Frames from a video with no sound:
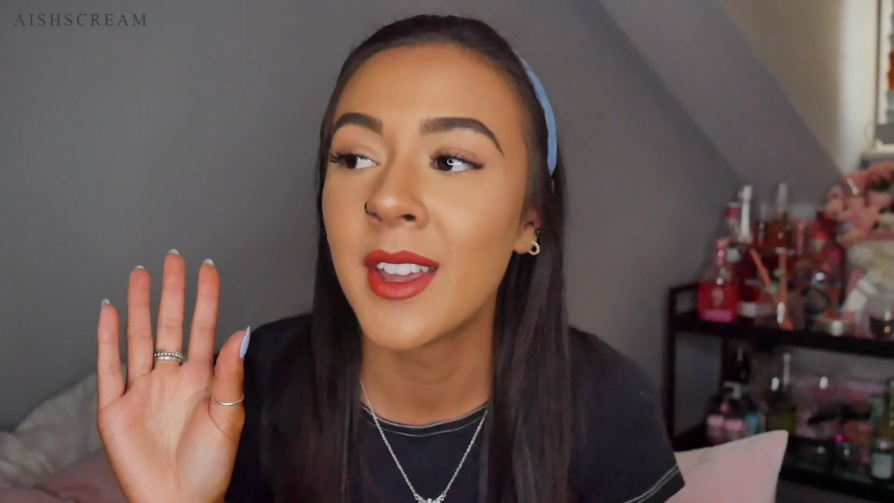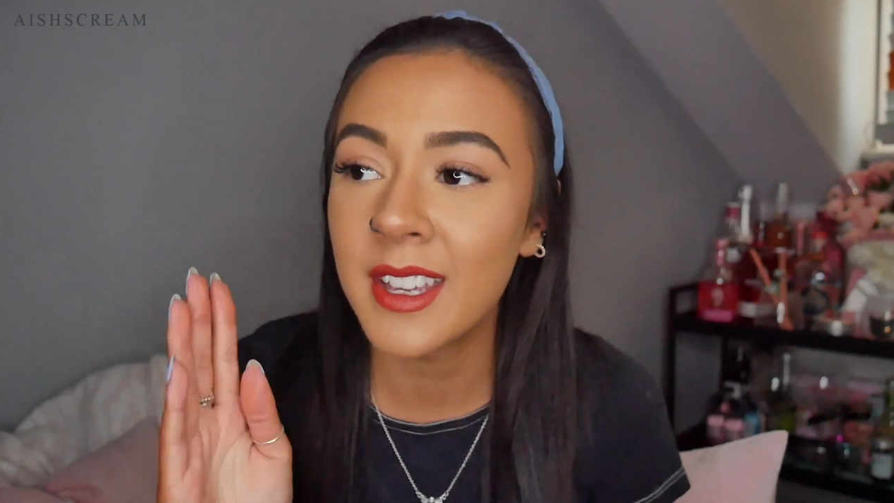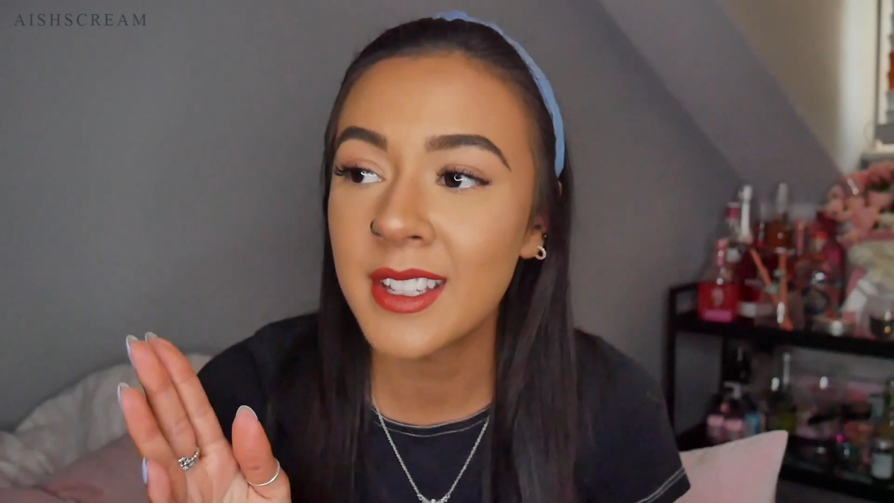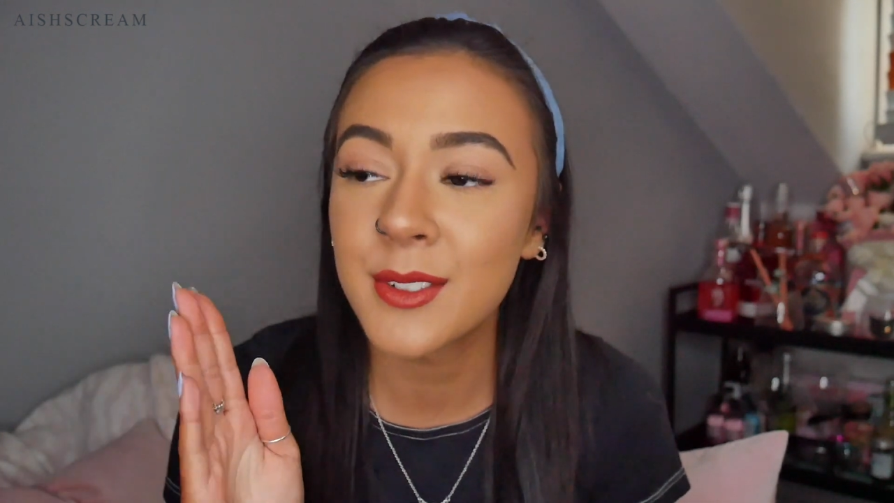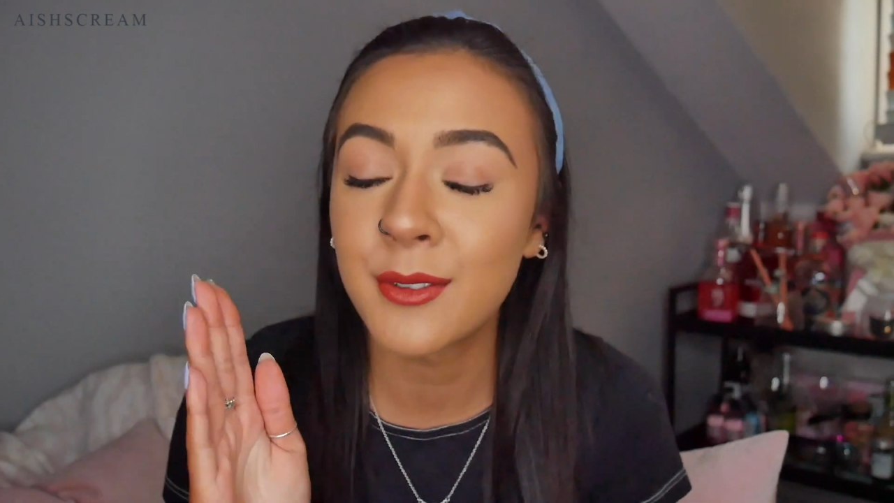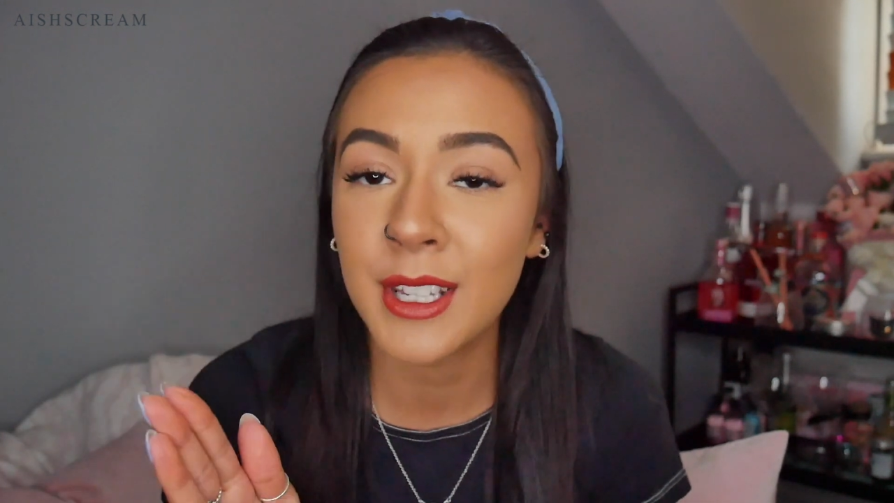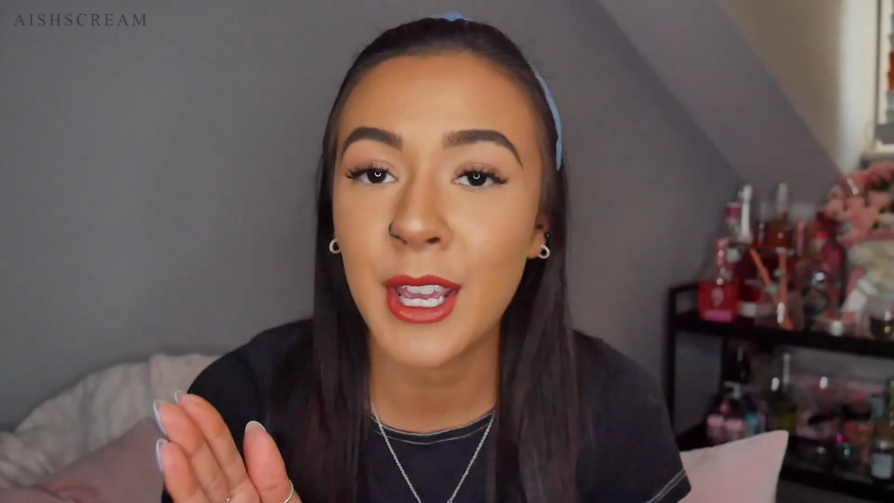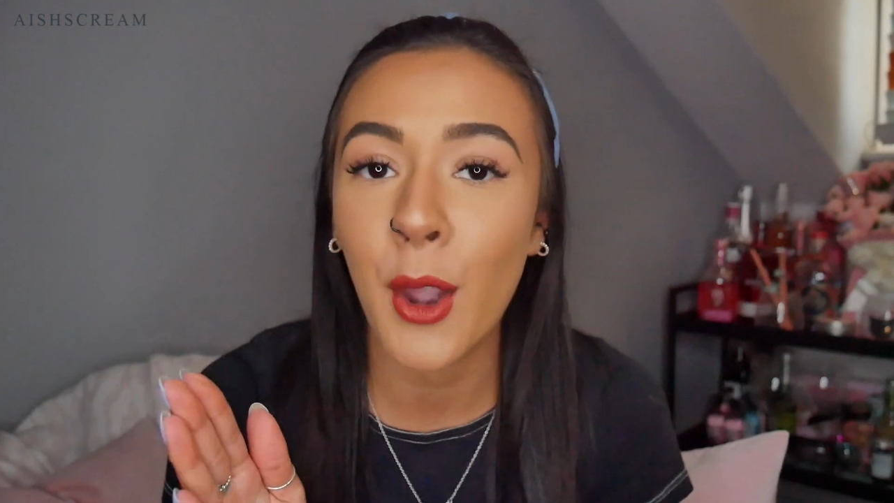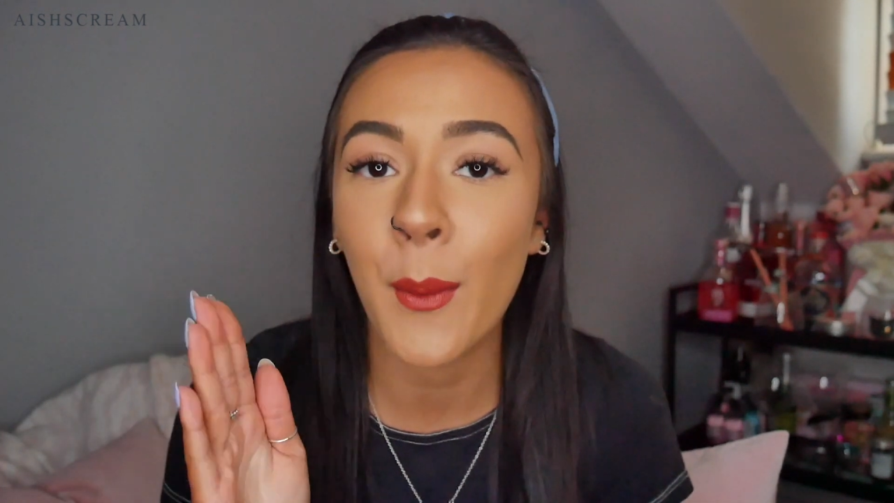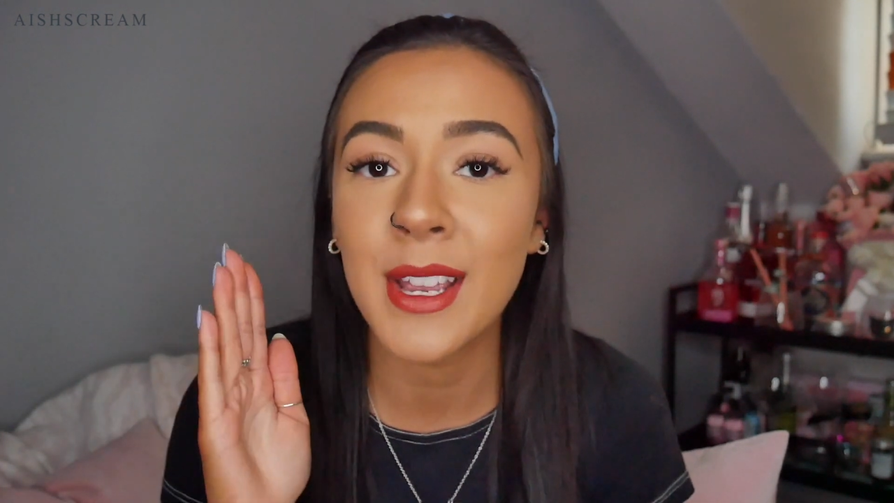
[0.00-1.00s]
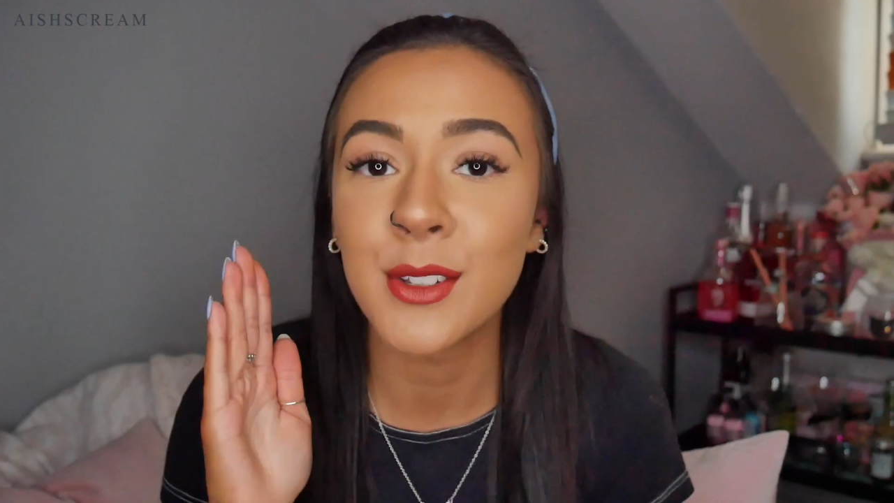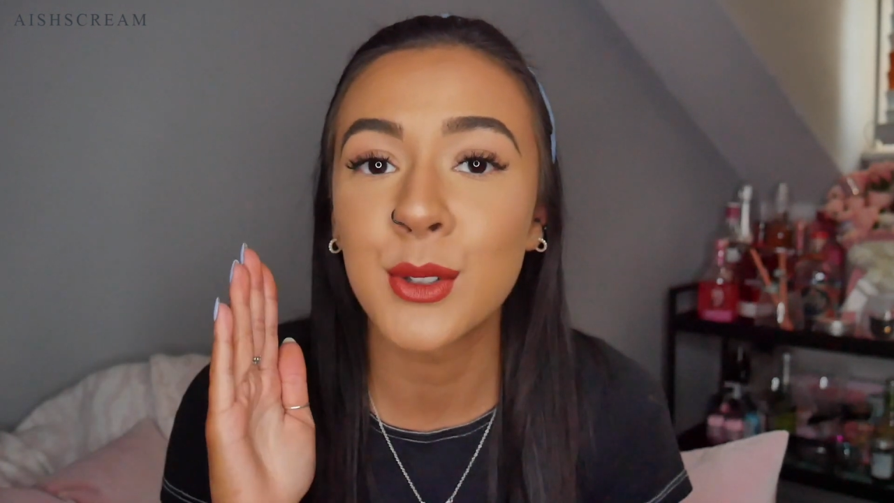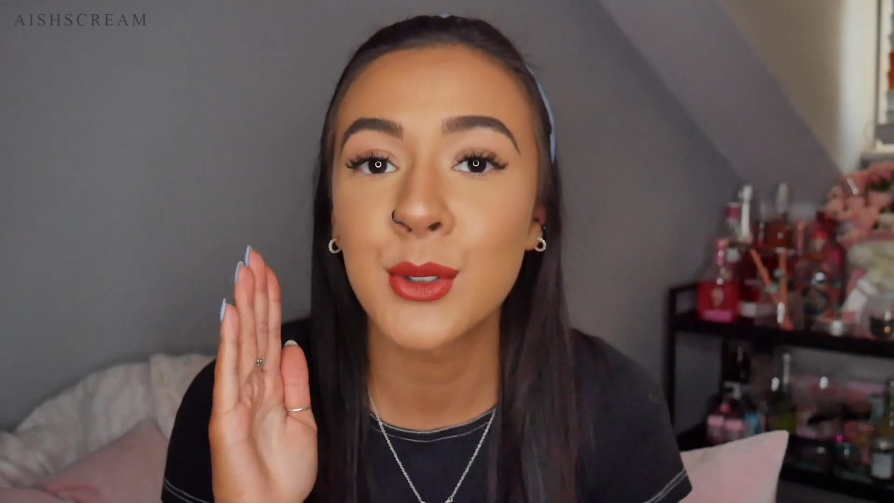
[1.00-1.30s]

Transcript: This video is